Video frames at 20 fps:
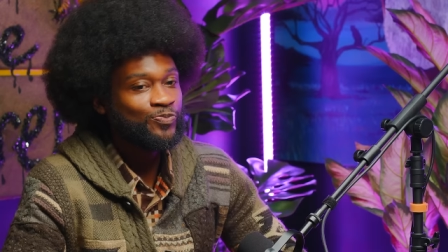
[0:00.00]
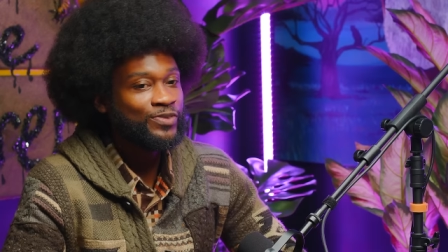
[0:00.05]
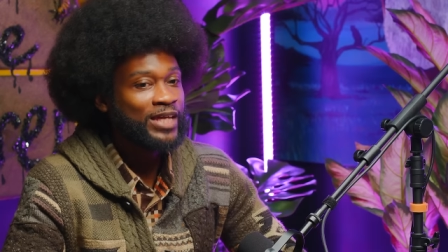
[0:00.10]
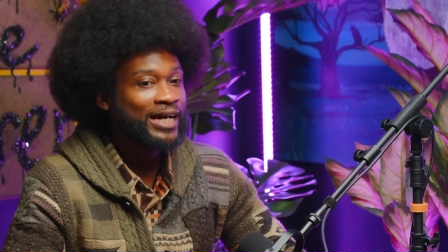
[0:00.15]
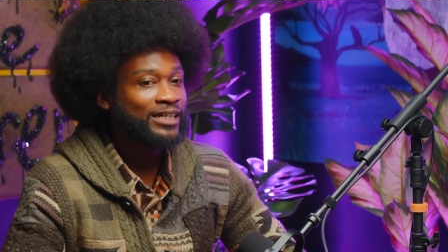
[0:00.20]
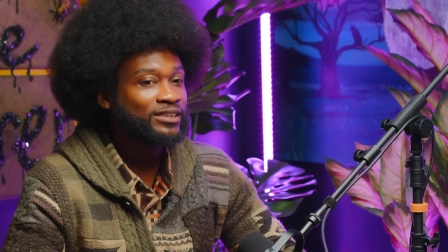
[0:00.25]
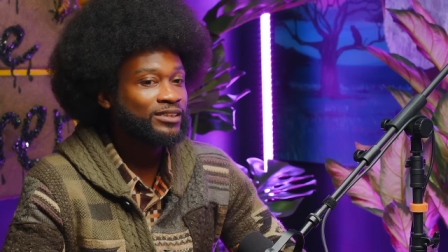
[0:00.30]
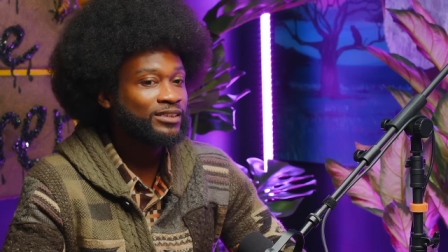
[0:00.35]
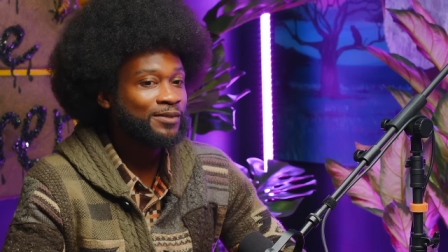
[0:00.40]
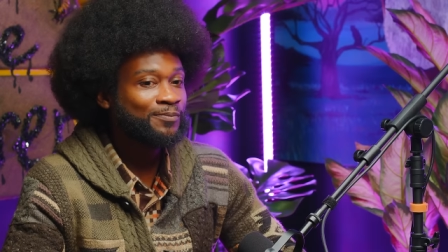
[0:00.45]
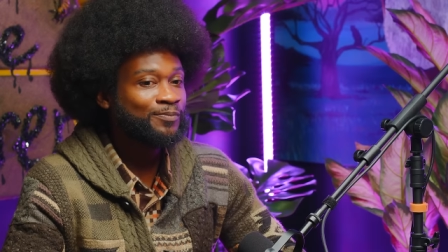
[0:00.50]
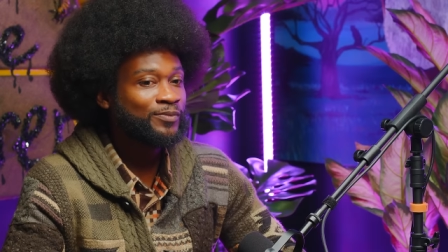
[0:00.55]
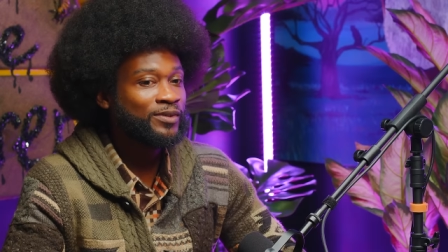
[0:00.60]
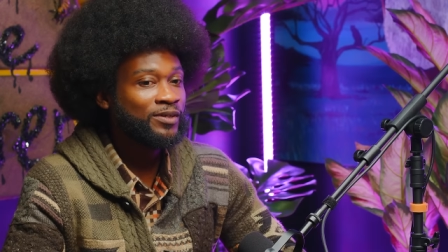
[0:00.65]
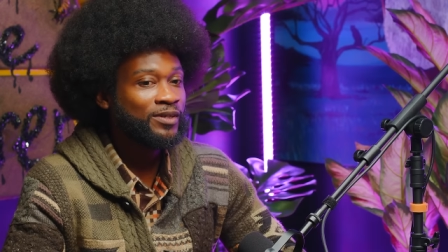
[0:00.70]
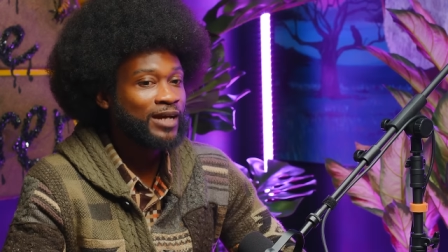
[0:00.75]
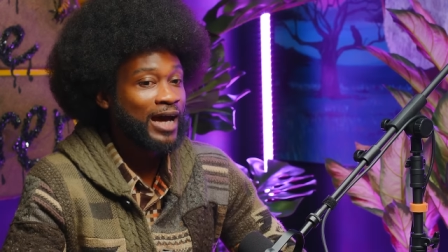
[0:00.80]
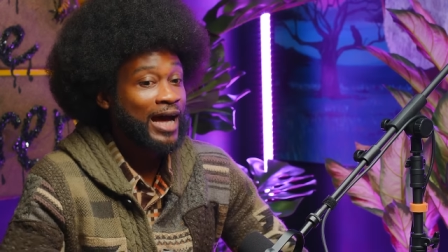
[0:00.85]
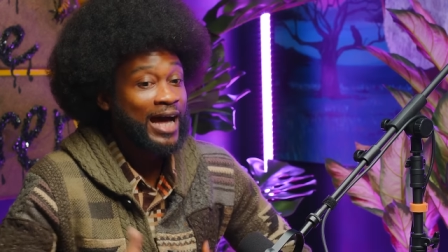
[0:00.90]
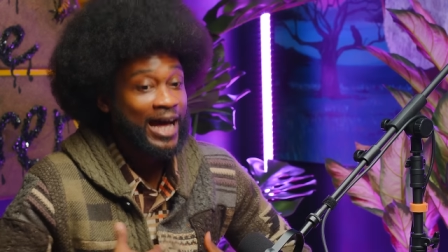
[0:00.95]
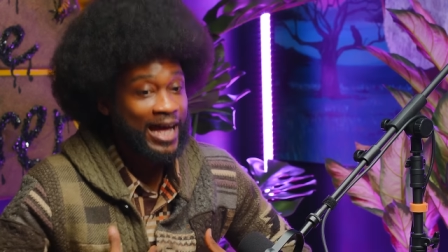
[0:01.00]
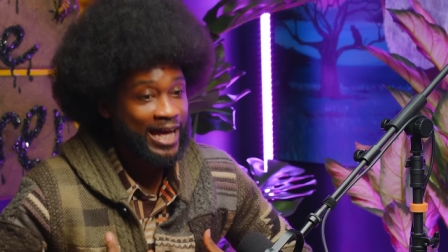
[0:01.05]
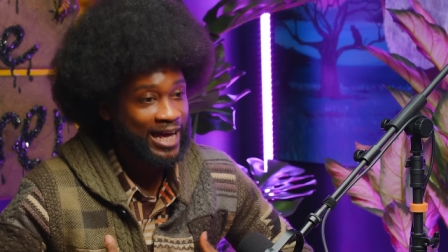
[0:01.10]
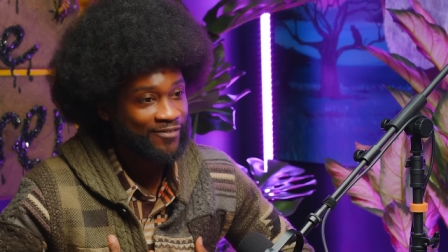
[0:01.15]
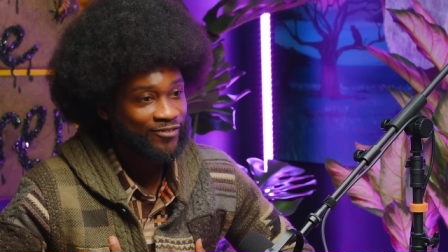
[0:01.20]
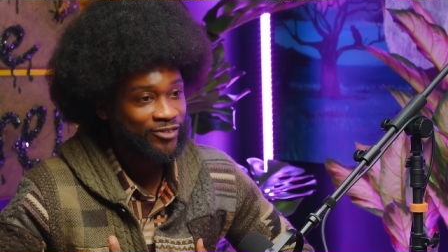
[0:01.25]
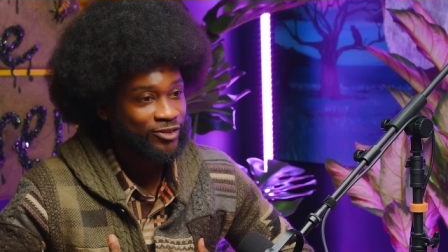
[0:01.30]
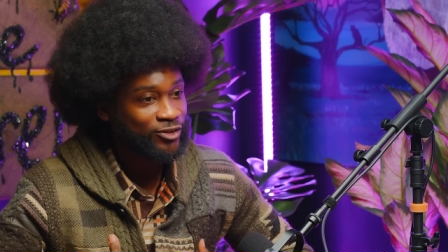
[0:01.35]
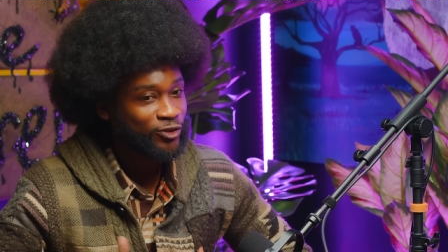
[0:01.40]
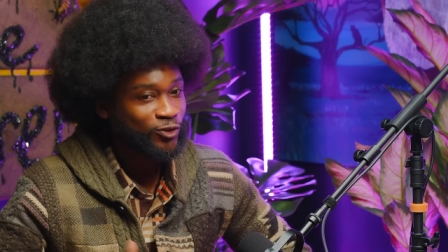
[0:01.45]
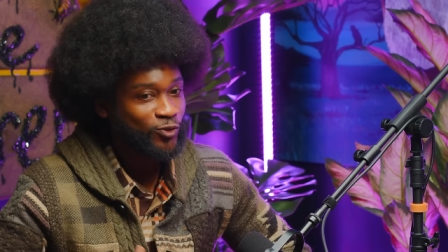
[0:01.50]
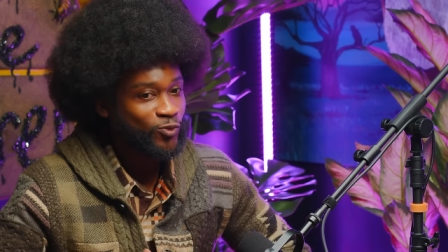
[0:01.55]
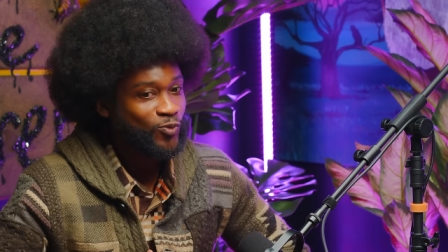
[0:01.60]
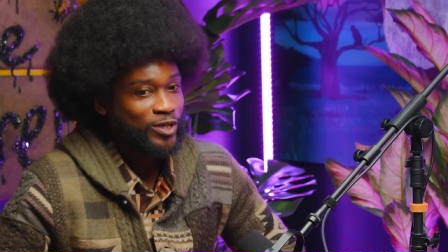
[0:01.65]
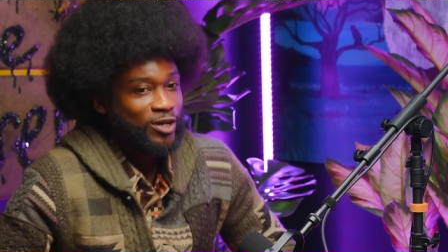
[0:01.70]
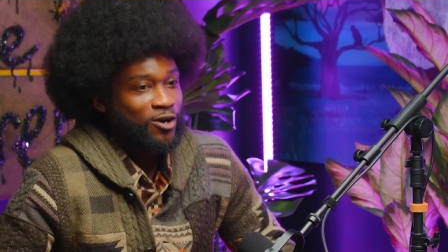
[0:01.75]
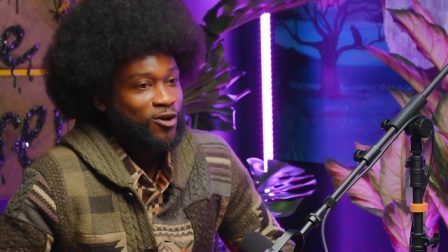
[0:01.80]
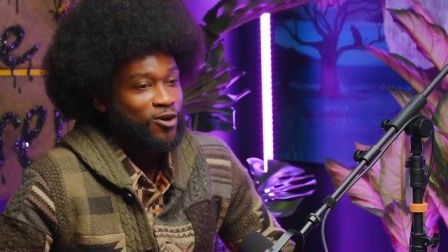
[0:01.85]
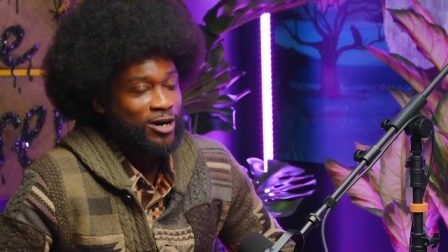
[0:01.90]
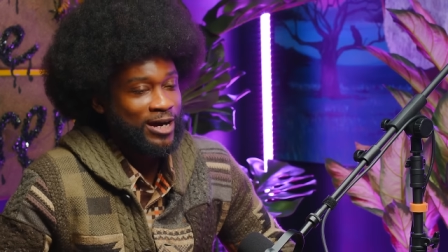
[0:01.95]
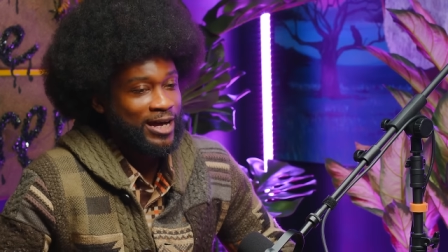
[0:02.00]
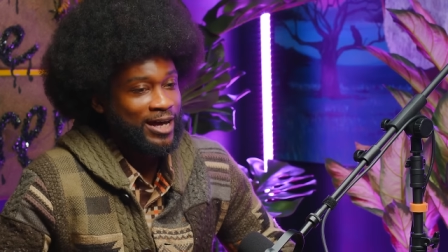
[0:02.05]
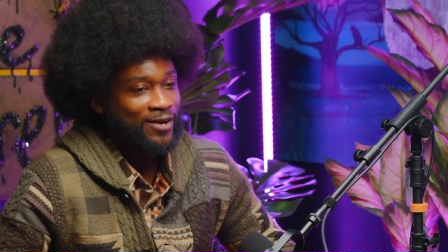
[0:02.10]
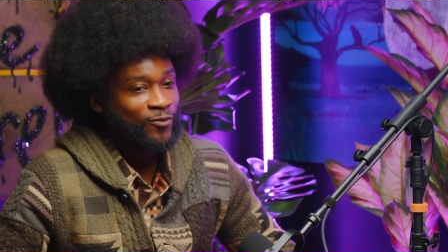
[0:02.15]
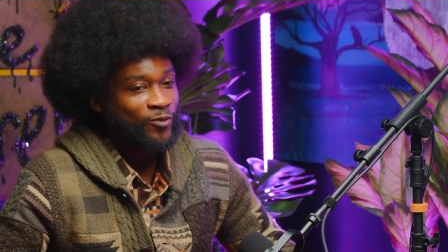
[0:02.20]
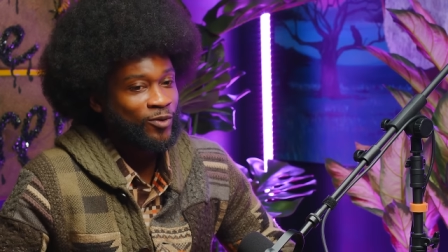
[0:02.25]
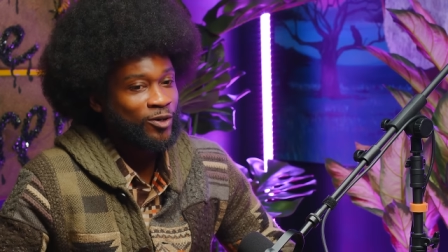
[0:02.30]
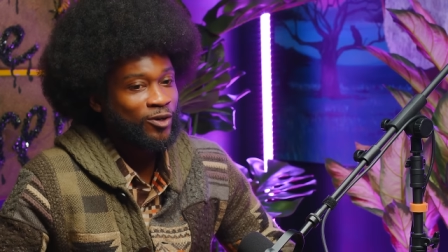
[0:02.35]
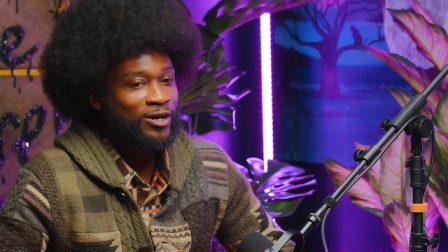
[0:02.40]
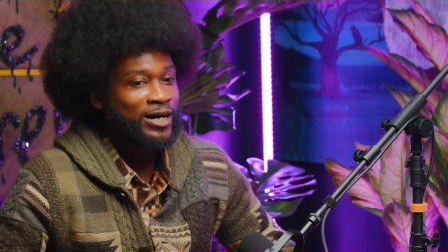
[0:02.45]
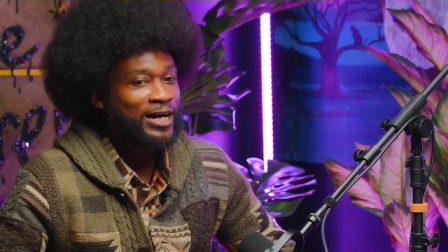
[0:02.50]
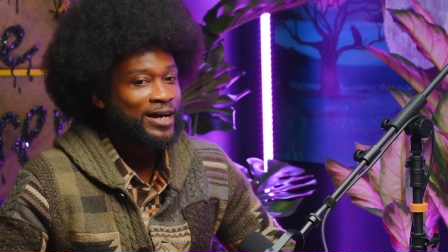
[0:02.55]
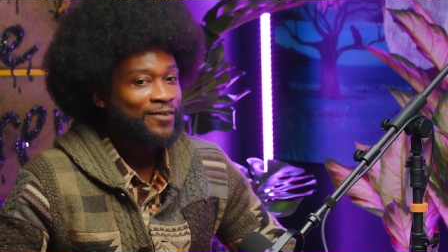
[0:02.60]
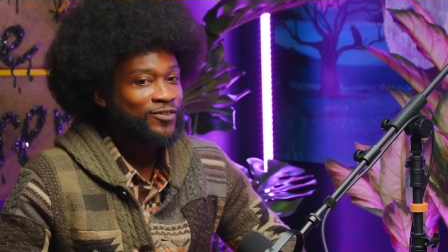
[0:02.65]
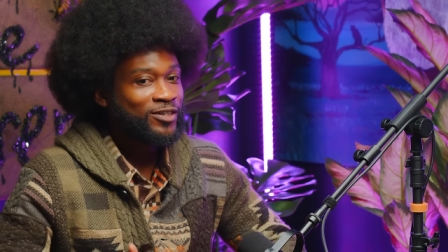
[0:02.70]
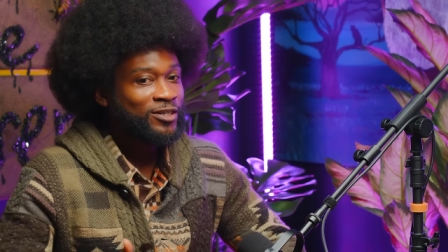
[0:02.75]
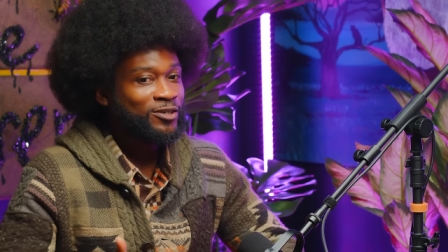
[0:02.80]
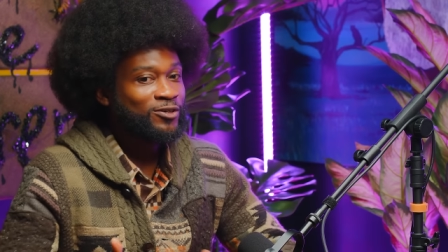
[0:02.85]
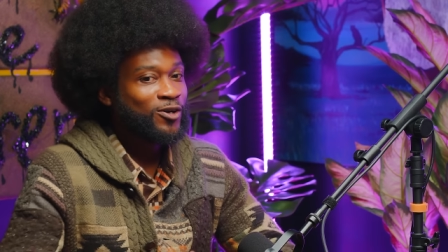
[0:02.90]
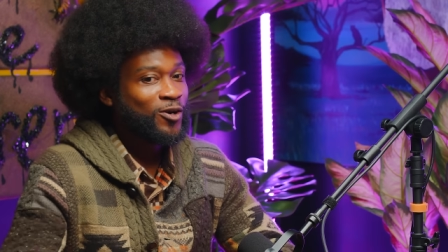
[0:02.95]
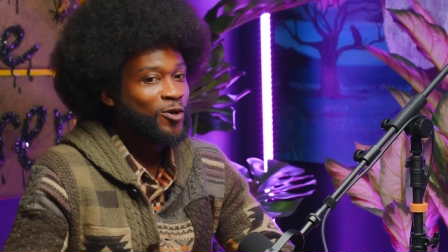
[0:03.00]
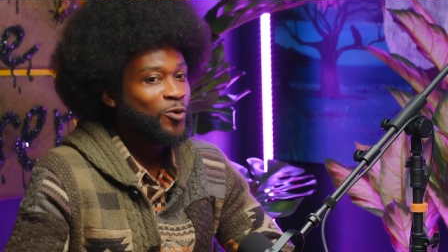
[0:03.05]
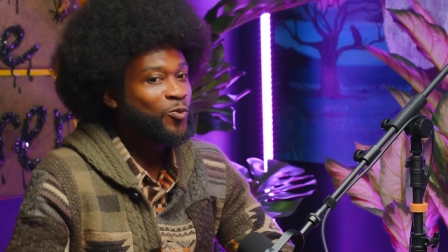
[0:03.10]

that's something, I have it too. We all have ego,